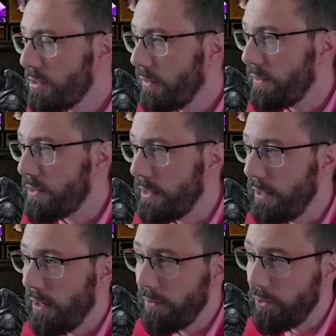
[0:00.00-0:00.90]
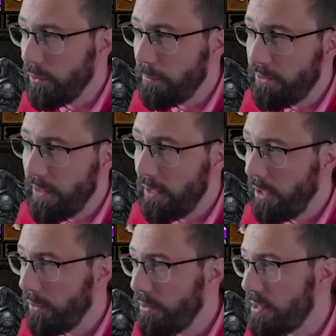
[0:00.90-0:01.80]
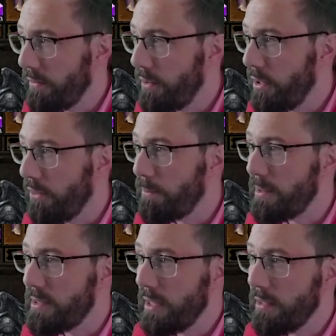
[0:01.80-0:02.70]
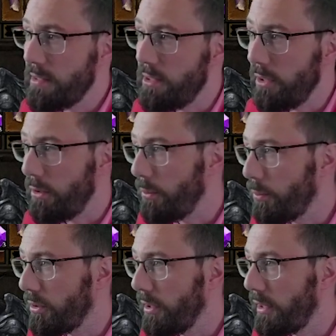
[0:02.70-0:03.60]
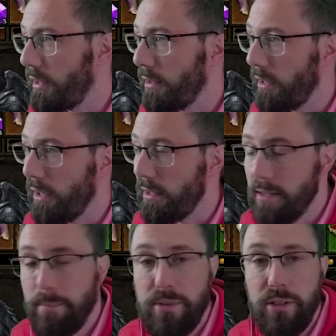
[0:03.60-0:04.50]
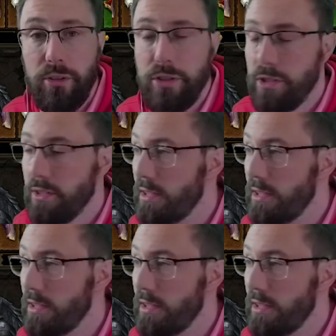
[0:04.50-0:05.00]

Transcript: Obviously, I've got fairly low at 7.5%. You know, you would like 10% crit chance.